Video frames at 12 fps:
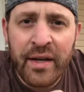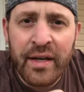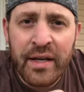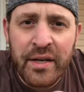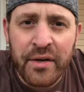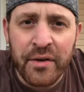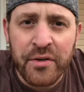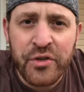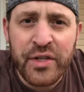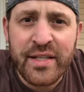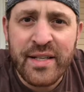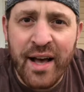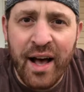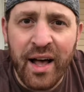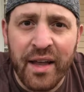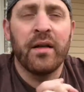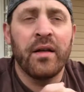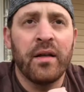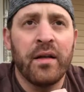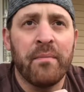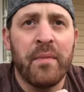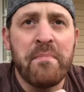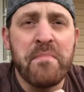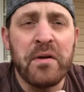years she's gone.
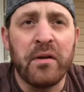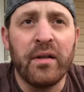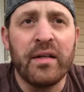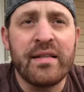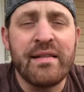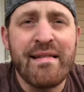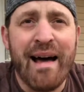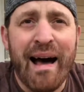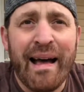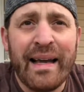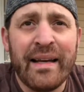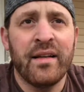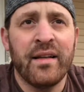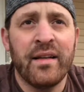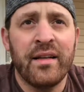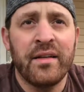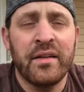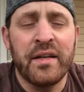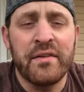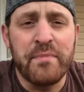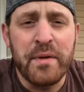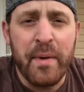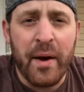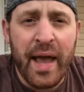My middle is 9, gives
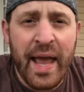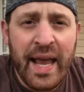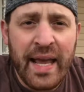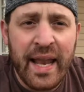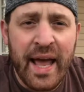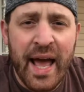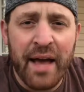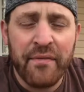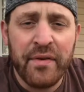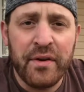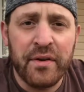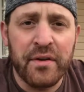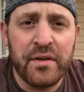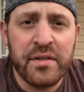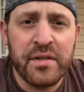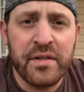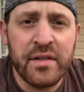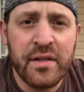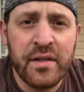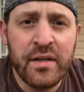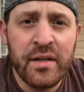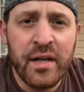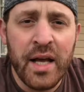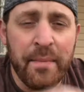me about 8.5 years.
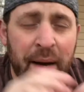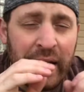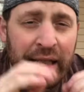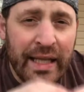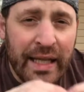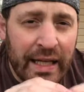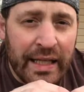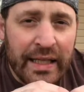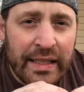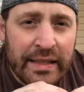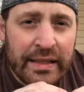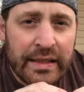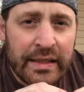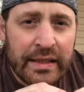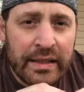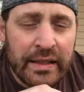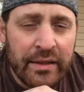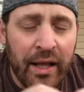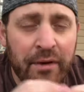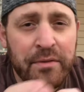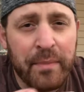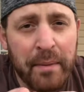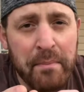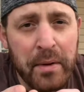And my littlest, that was
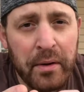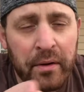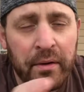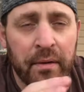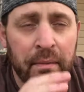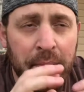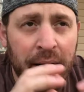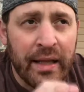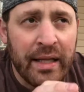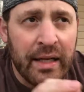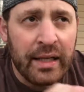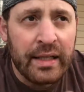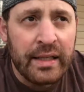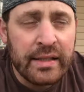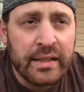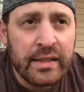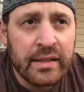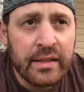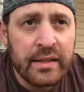my middle, my littlest,